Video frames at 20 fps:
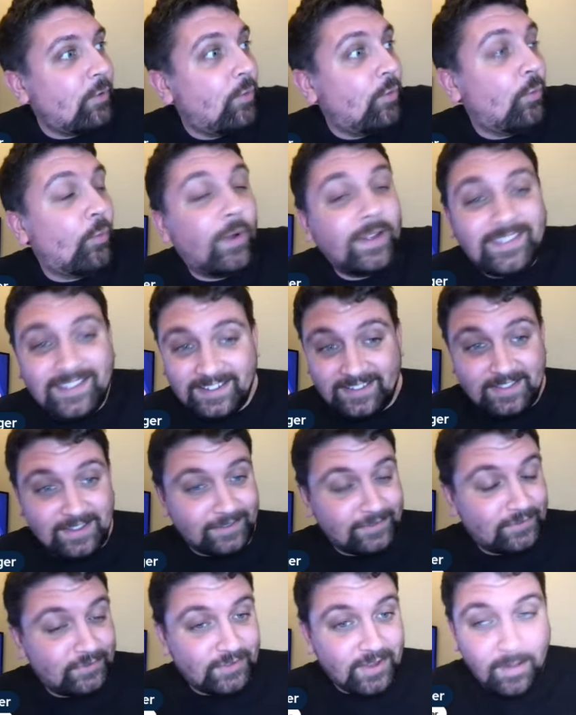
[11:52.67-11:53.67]
What does
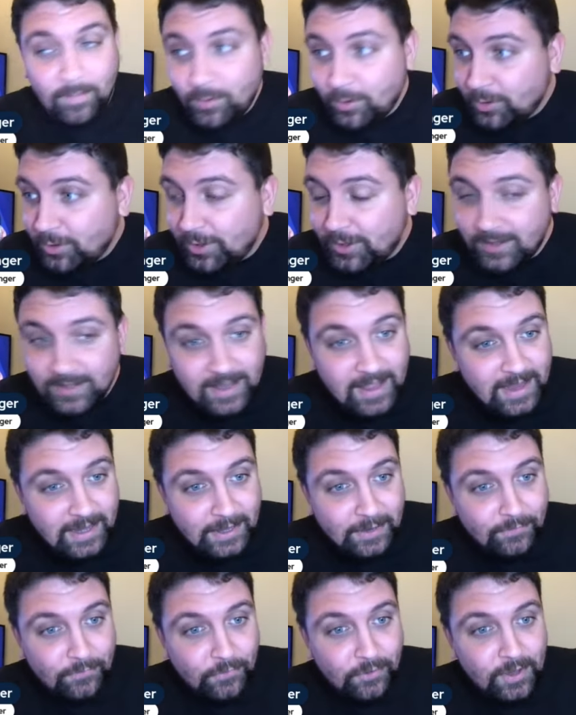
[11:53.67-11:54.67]
the summer look
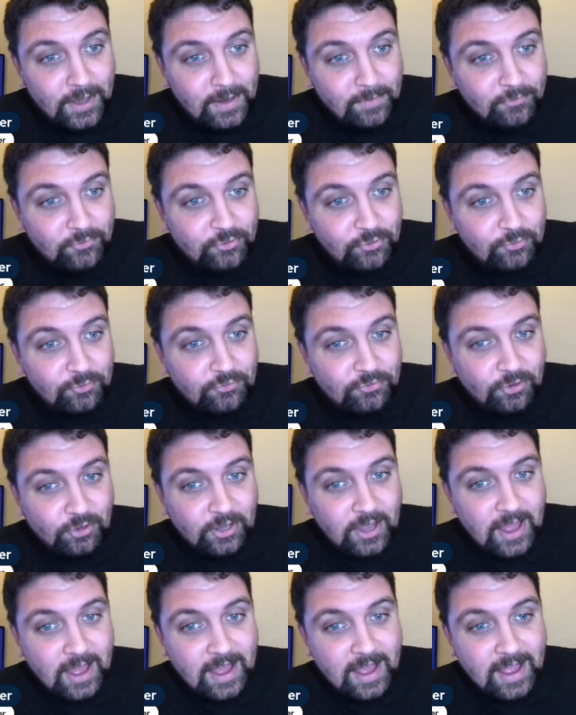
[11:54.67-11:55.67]
like for him? June,
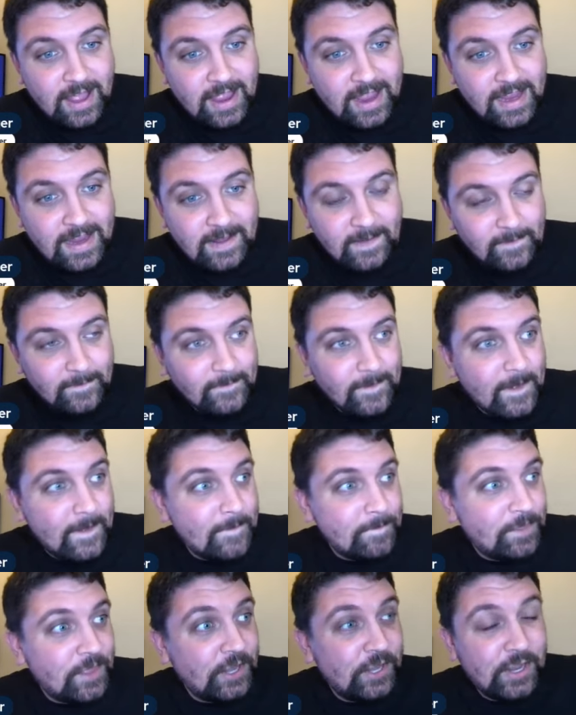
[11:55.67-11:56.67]
July?
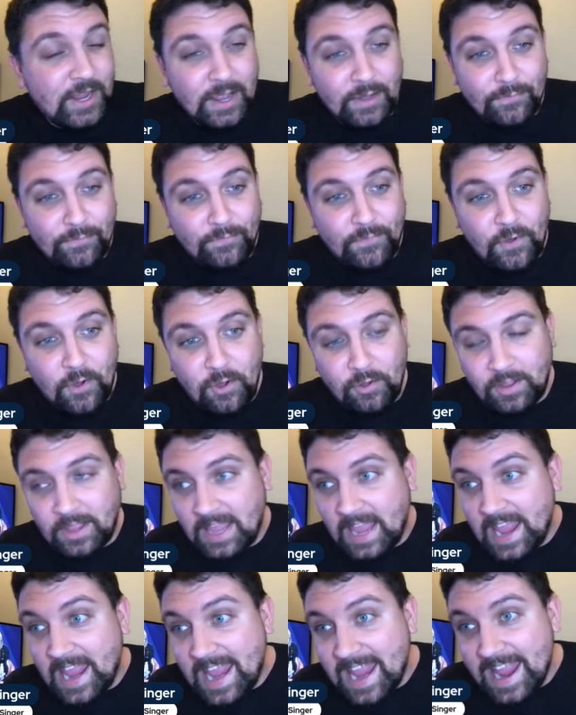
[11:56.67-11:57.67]
Then you get fall
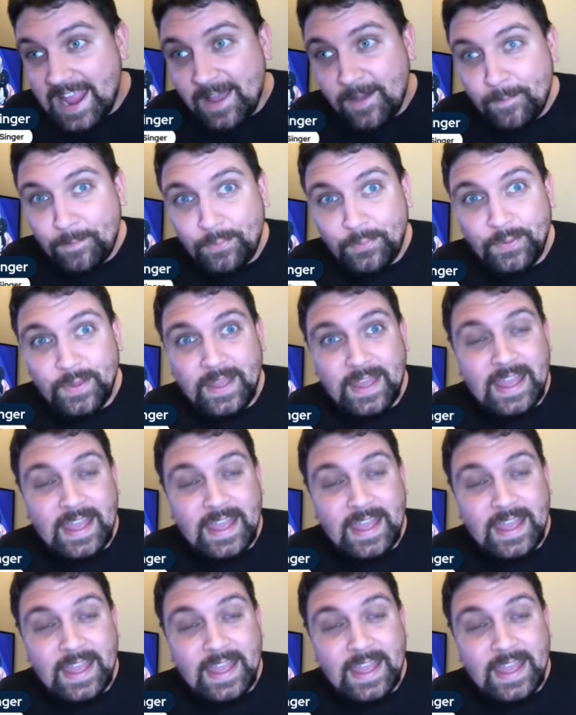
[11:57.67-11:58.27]
camp.